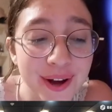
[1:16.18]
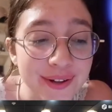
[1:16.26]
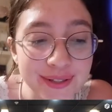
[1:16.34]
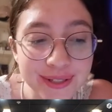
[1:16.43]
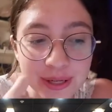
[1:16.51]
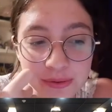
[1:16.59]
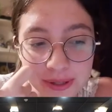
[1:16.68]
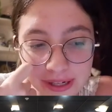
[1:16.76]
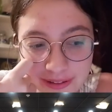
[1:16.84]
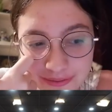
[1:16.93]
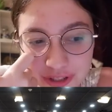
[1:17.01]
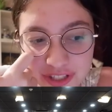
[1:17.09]
Also, when
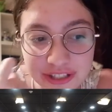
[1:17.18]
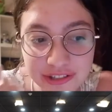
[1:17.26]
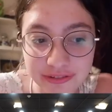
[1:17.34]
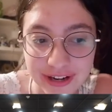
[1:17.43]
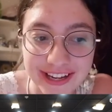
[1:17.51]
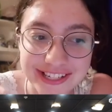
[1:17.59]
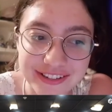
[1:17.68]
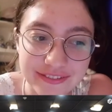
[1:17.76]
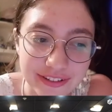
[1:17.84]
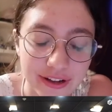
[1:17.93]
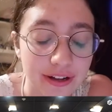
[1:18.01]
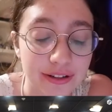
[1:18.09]
I'm watching reaction,
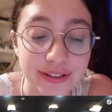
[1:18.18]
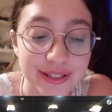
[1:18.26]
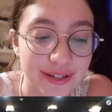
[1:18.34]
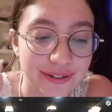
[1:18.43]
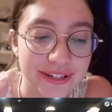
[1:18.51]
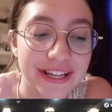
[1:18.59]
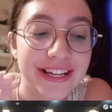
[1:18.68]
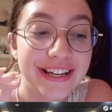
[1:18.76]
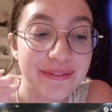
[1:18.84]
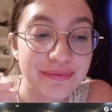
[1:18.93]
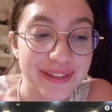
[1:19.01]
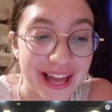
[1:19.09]
oh sorry,
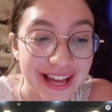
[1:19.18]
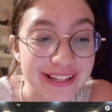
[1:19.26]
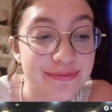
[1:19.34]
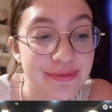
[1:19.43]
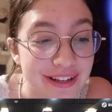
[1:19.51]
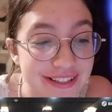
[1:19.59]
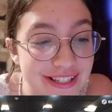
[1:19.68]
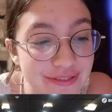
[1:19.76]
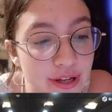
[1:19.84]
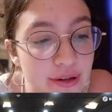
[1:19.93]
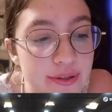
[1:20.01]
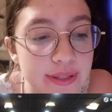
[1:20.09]
dance practice
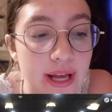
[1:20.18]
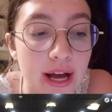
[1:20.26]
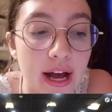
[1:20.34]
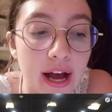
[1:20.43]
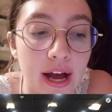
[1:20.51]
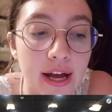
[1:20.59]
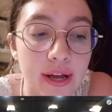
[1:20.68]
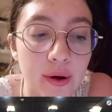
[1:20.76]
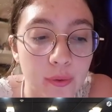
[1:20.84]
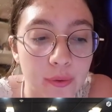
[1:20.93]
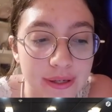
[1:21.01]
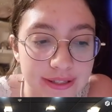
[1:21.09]
videos, I
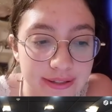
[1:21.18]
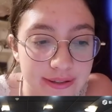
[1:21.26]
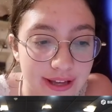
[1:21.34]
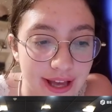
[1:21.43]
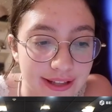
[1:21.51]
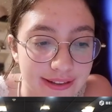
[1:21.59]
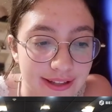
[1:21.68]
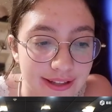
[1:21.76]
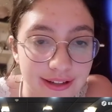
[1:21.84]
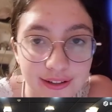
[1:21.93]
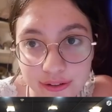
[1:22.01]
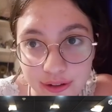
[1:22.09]
always look at
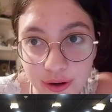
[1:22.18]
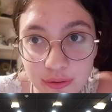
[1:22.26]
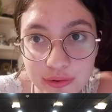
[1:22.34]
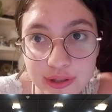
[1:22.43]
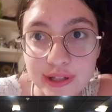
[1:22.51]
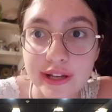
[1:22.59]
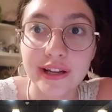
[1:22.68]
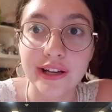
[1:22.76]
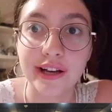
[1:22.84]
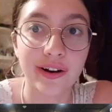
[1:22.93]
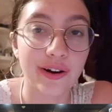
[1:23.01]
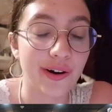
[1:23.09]
the clothes,
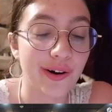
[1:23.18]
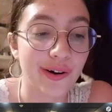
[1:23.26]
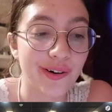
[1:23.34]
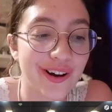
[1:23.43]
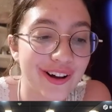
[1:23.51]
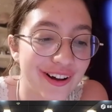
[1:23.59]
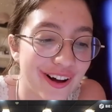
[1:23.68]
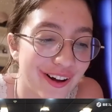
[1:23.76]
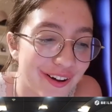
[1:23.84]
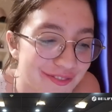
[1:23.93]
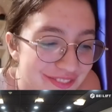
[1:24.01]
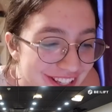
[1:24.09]
oh,
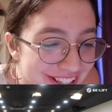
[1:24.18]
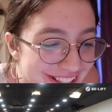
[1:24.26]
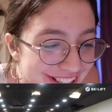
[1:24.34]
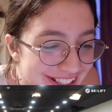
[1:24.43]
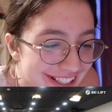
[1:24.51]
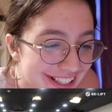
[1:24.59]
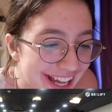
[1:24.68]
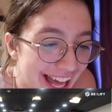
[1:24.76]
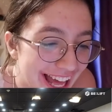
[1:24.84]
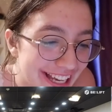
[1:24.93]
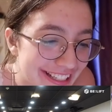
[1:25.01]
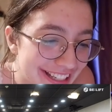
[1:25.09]

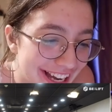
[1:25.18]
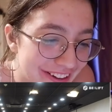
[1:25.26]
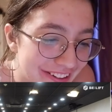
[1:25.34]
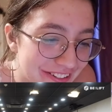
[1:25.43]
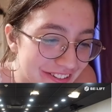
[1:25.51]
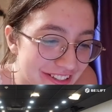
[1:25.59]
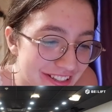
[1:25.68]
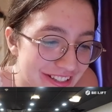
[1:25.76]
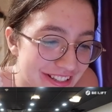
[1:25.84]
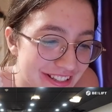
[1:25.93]
and I always